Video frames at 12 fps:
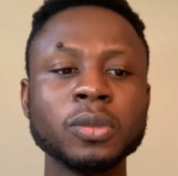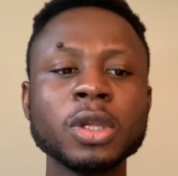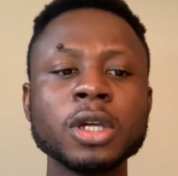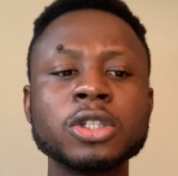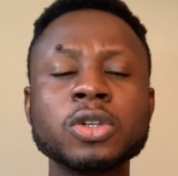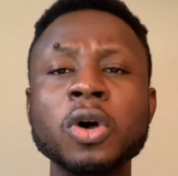
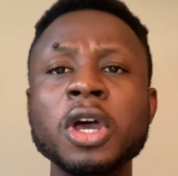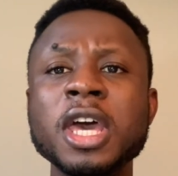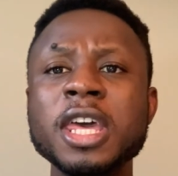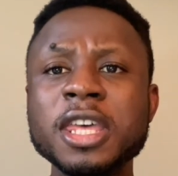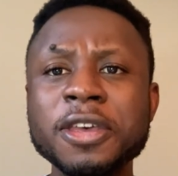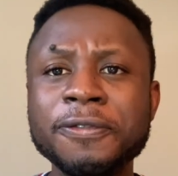so
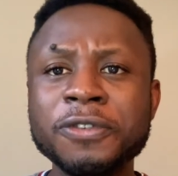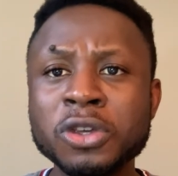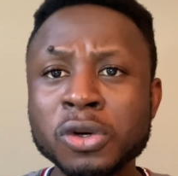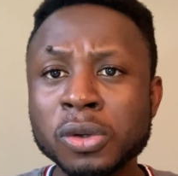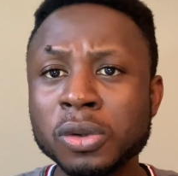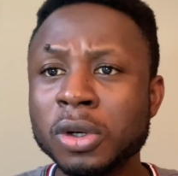if
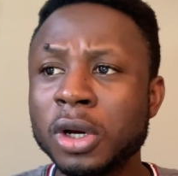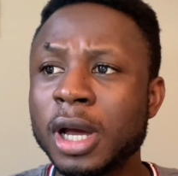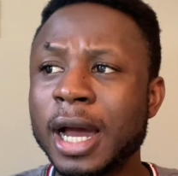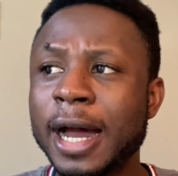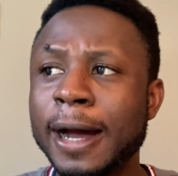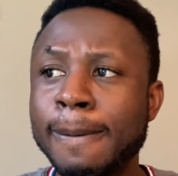you
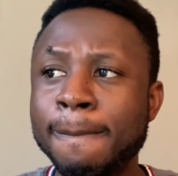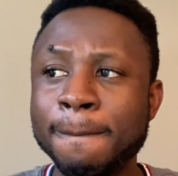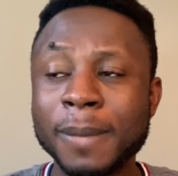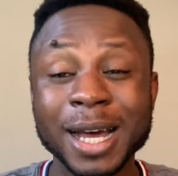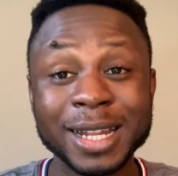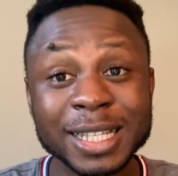
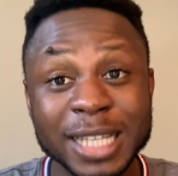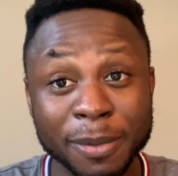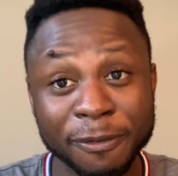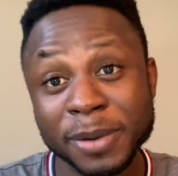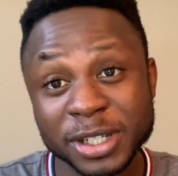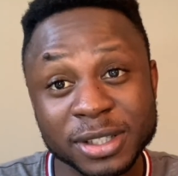are that type of
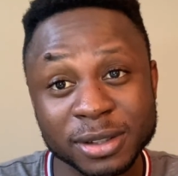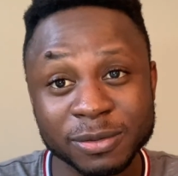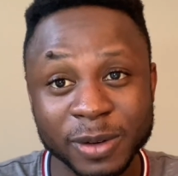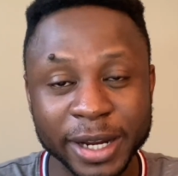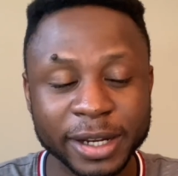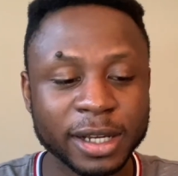person, right,